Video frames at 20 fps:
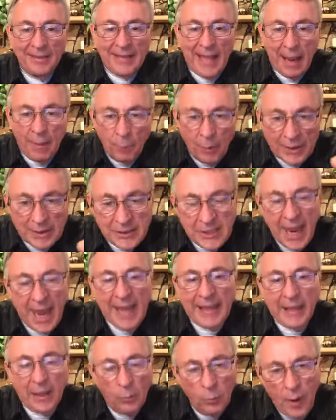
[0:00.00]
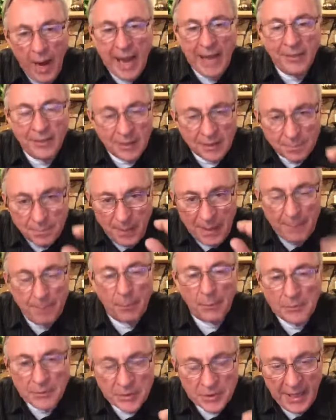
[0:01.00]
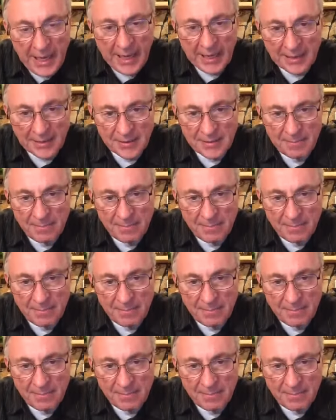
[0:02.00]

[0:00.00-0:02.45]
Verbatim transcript: that would take away the people's sin.